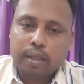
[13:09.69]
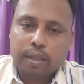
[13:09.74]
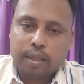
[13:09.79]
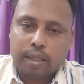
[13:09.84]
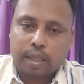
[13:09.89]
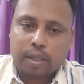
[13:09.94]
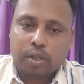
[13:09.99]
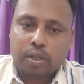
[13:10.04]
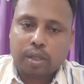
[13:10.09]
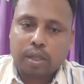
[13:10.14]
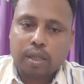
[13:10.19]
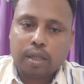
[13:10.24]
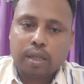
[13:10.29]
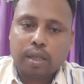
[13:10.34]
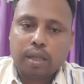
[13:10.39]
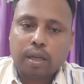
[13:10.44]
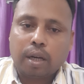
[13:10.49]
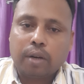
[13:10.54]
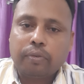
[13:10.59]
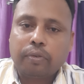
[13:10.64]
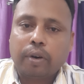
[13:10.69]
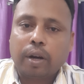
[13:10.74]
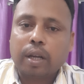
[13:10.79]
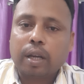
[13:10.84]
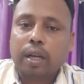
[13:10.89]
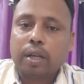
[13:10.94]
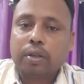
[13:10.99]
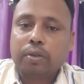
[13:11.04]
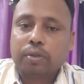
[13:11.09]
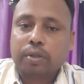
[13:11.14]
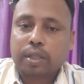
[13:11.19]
Just don't forget to